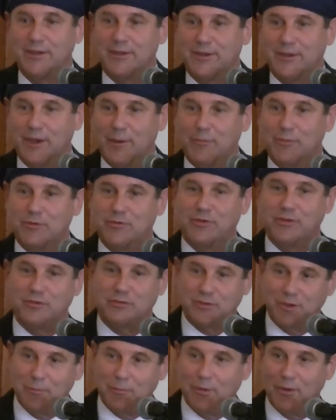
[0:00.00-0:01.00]
and that was the
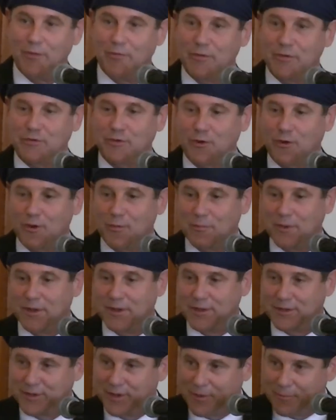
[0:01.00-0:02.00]
symbol of the
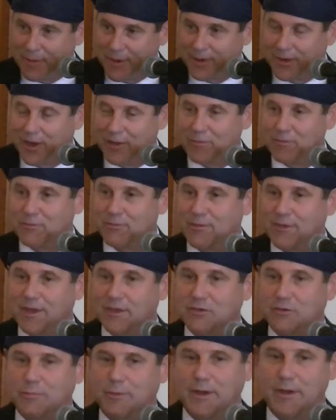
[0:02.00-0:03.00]
turban, among other things.